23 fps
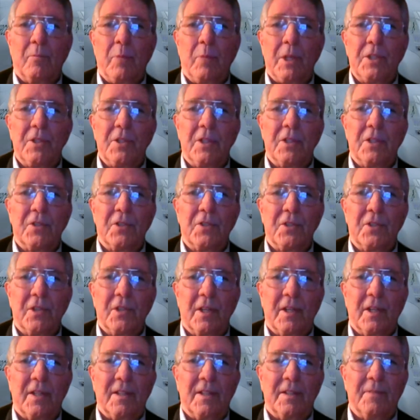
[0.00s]
business
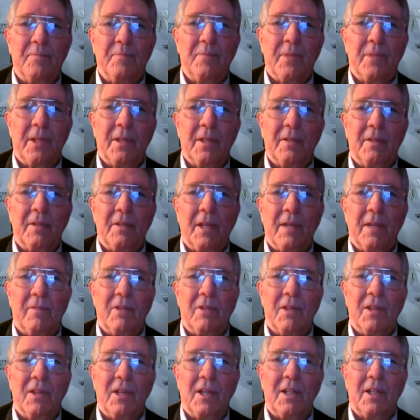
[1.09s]
uh,
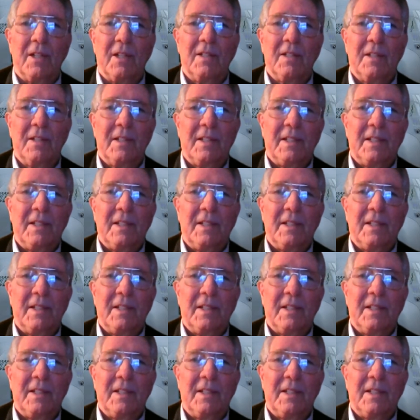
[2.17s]
endeavor there,